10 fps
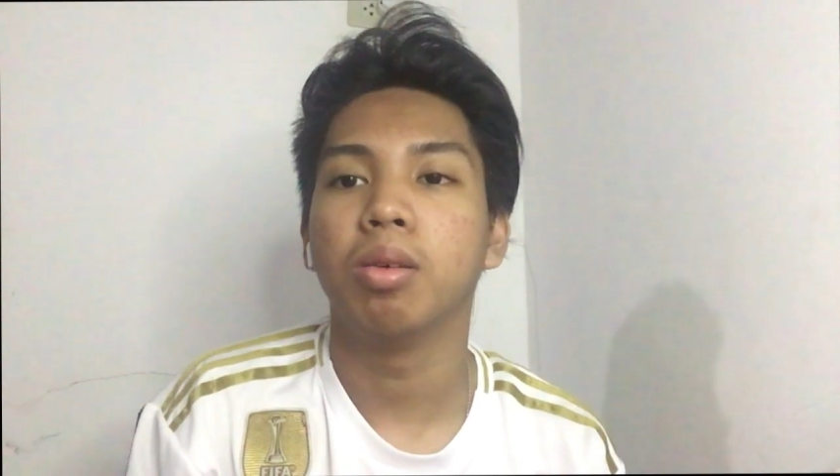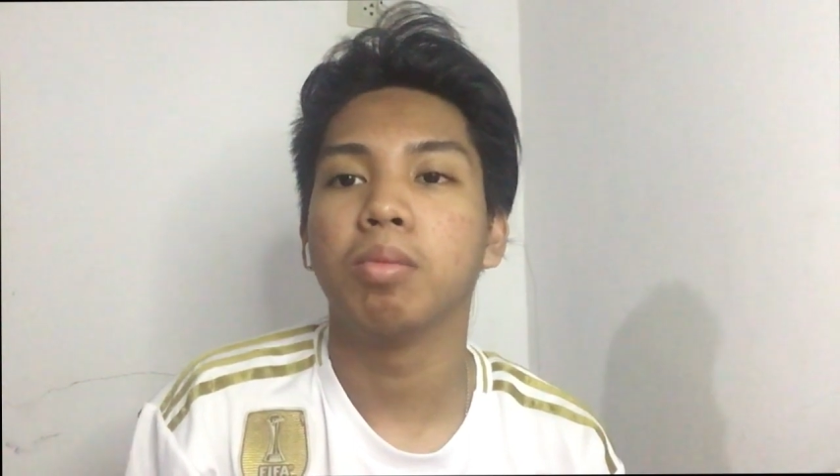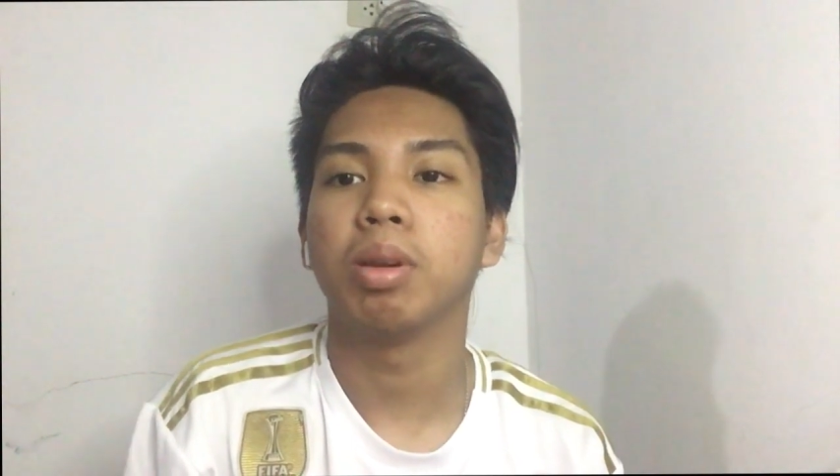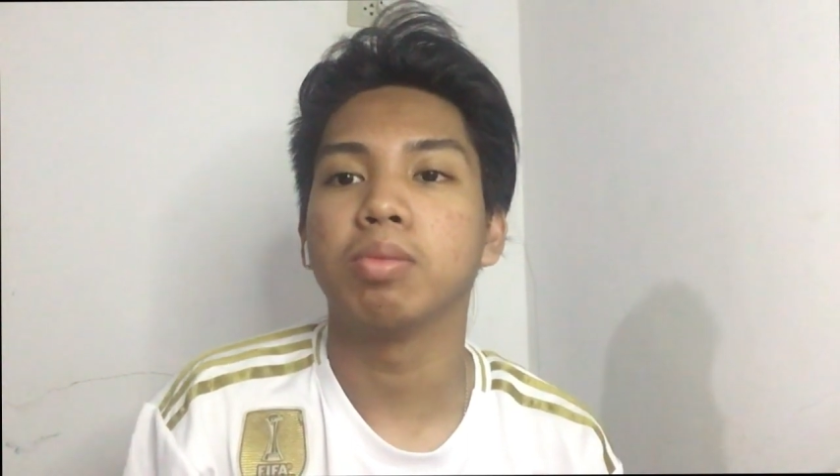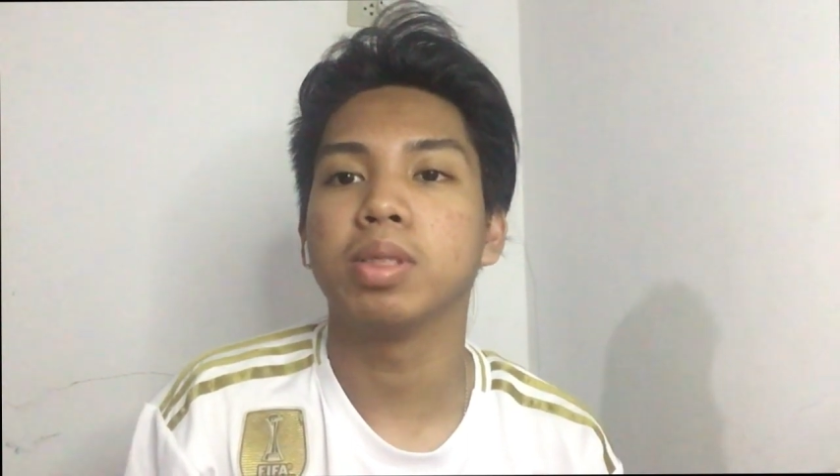
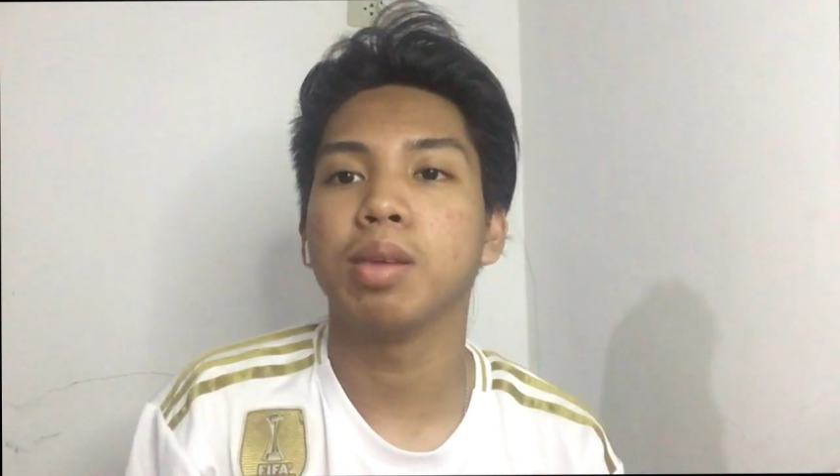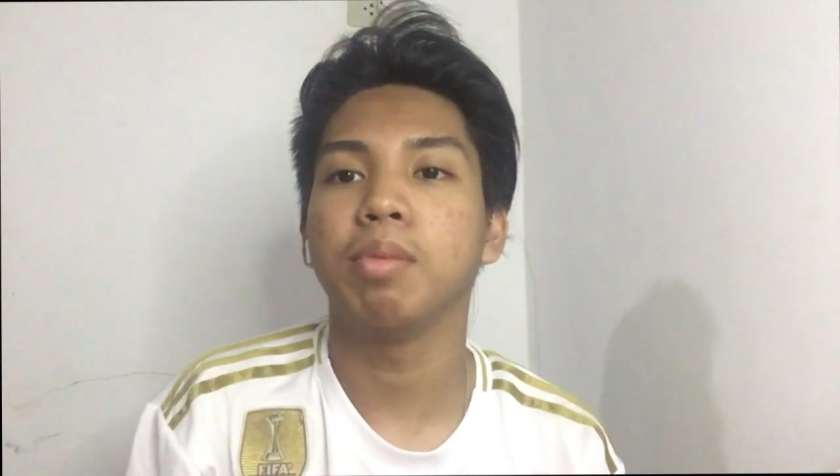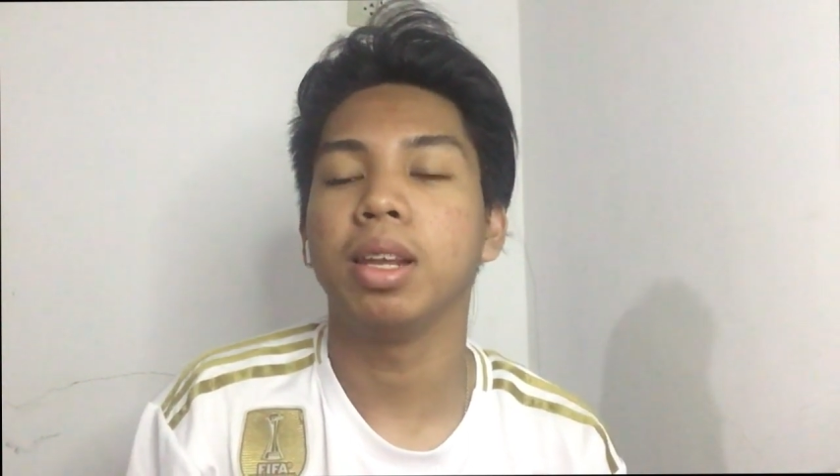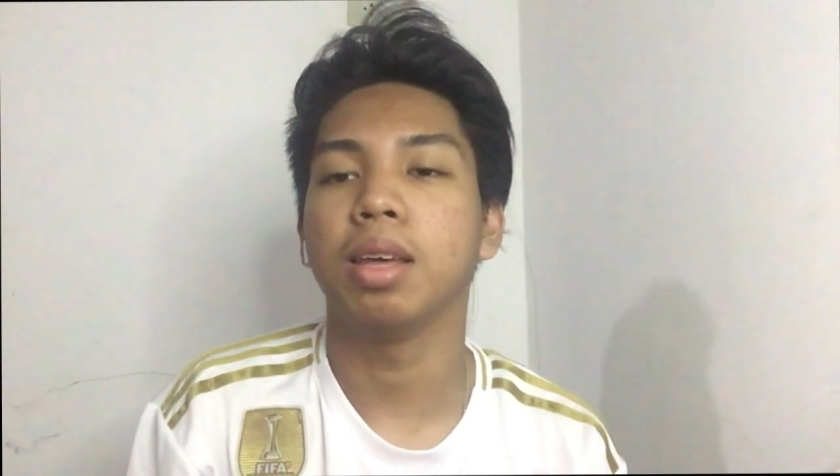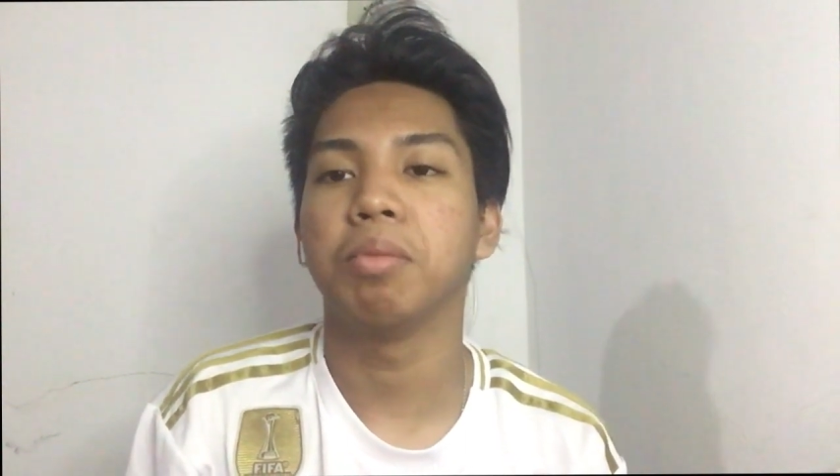from STEM
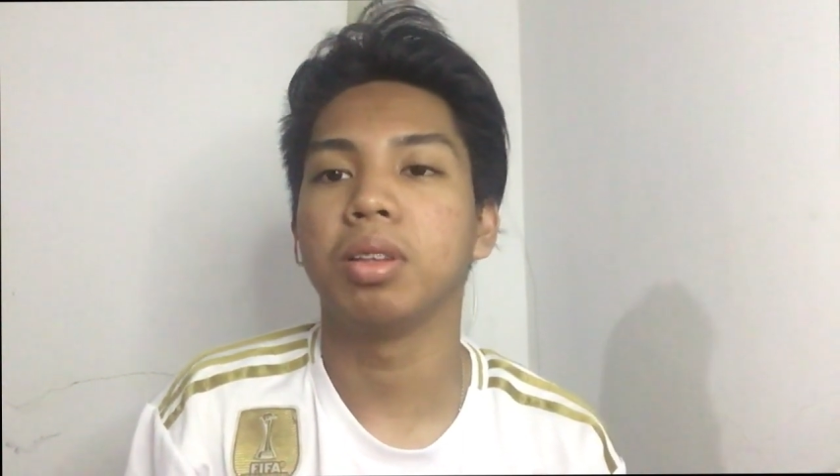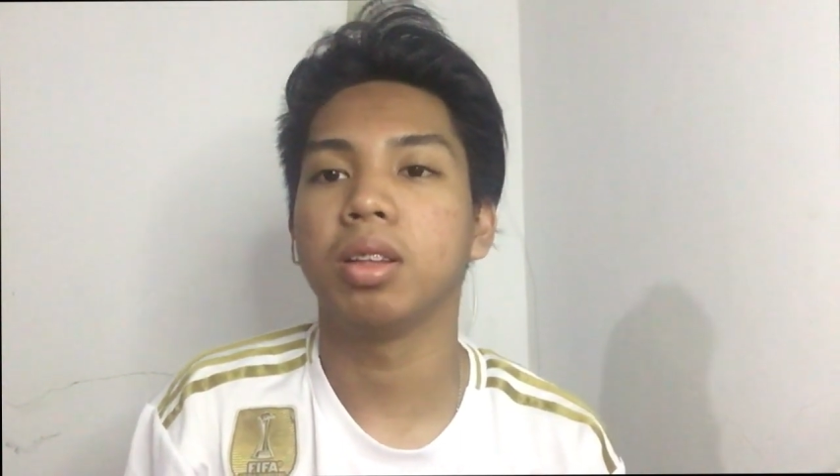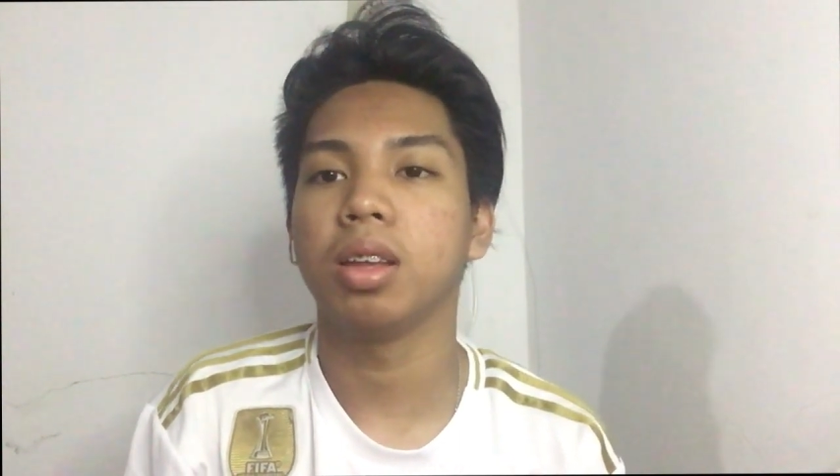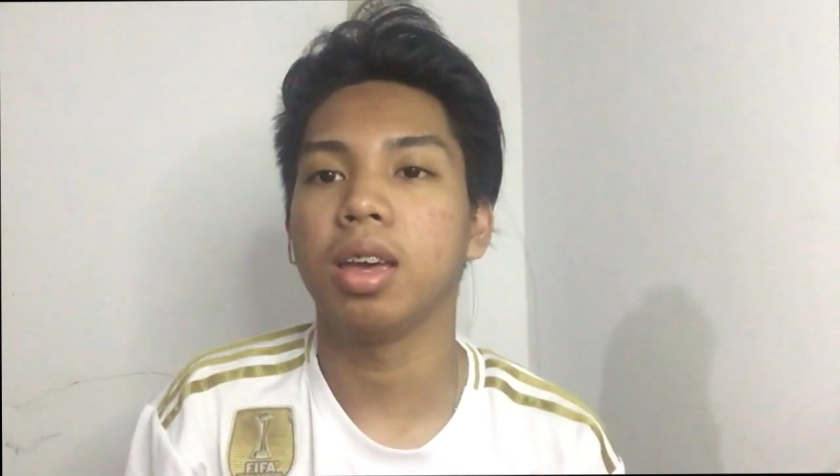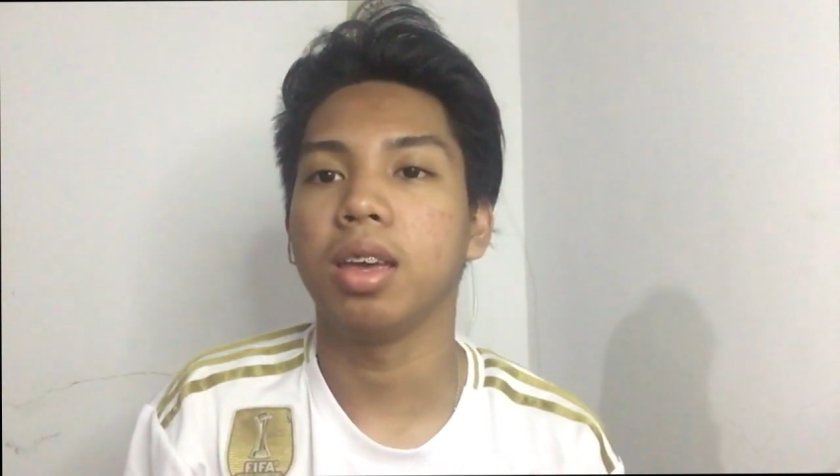
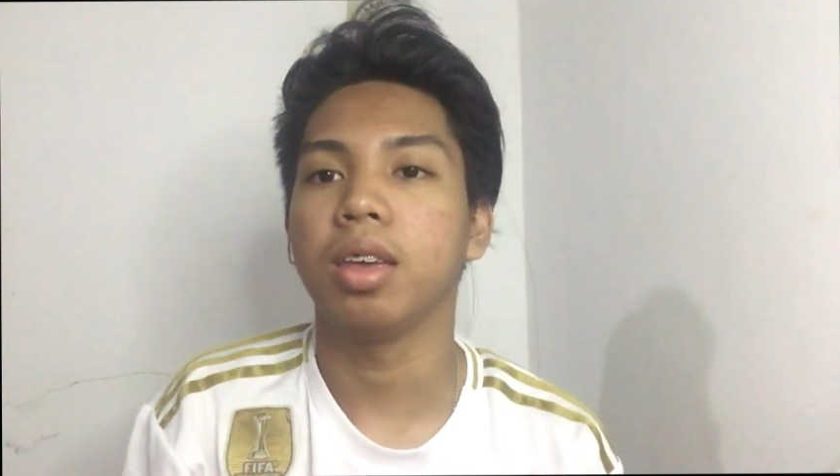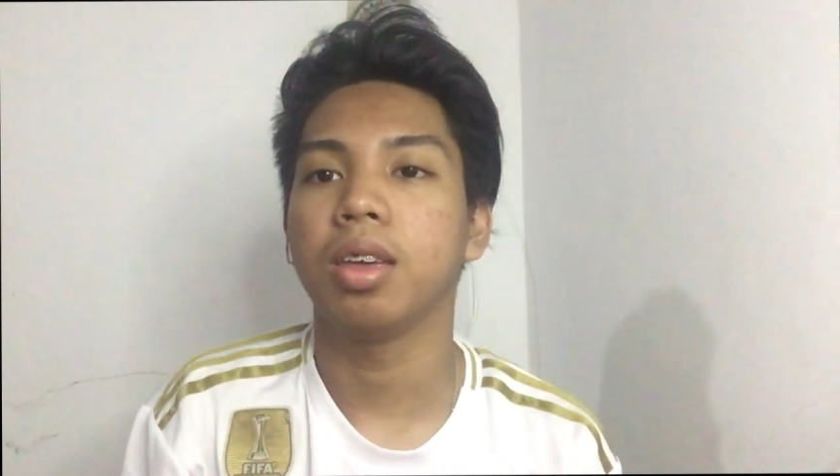11-3A.